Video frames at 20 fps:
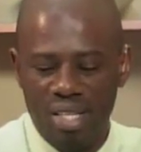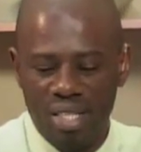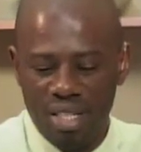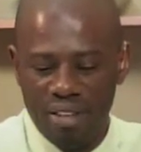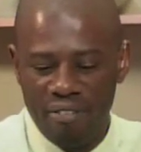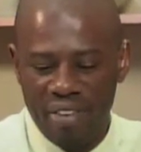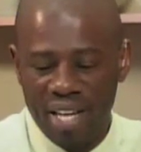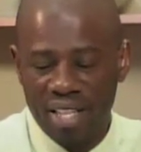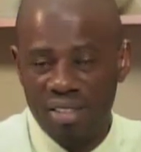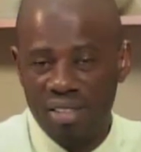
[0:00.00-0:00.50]

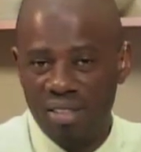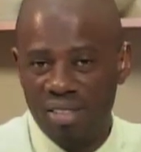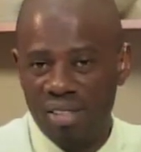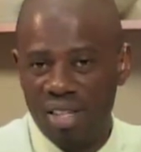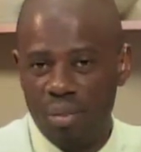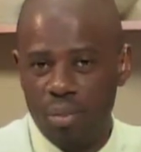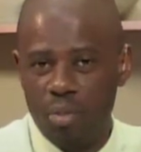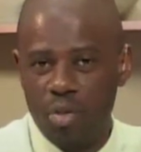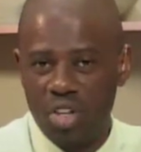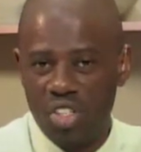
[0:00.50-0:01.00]
The vectors
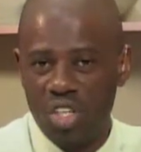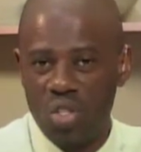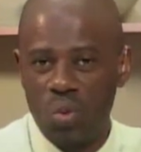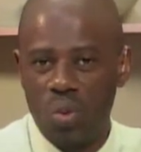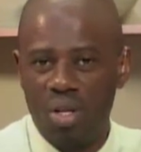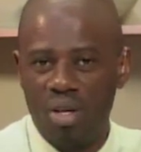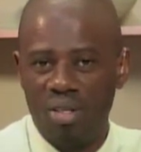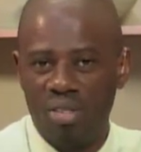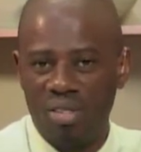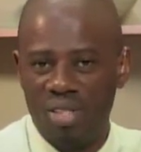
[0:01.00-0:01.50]
are present
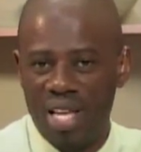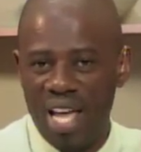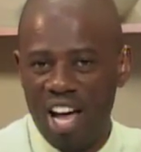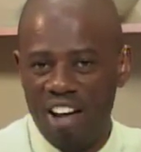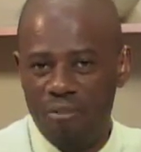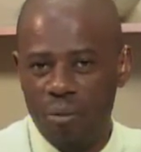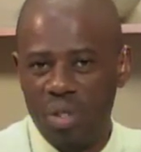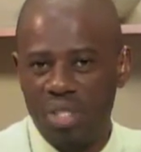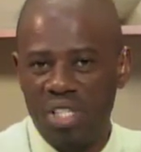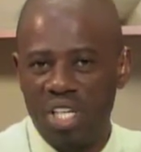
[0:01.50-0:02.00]
with us. They
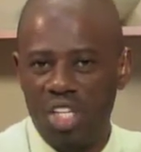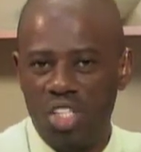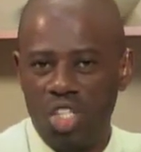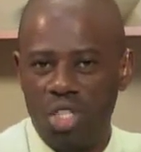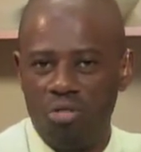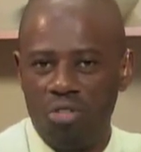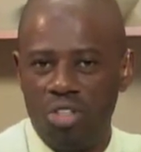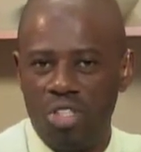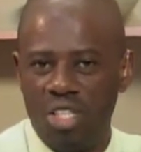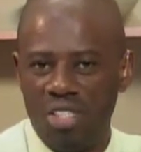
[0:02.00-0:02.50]
have
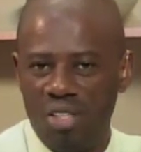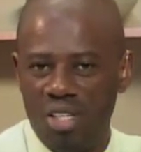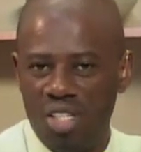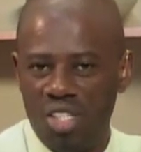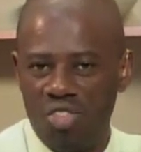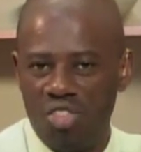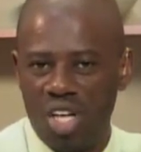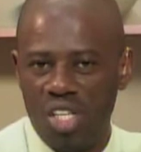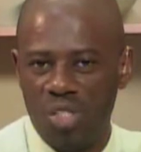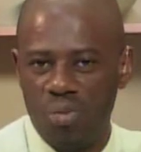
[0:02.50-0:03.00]
potential for
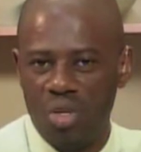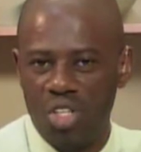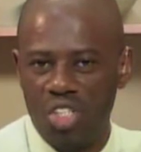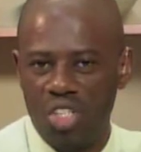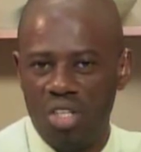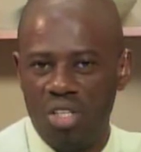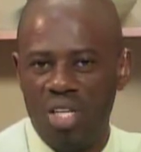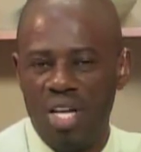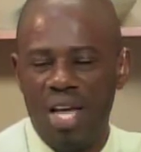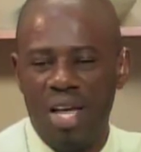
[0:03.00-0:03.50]
disease
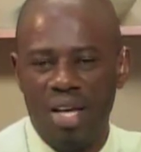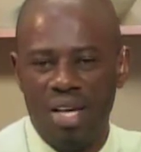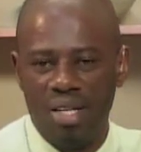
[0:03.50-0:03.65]
transmission.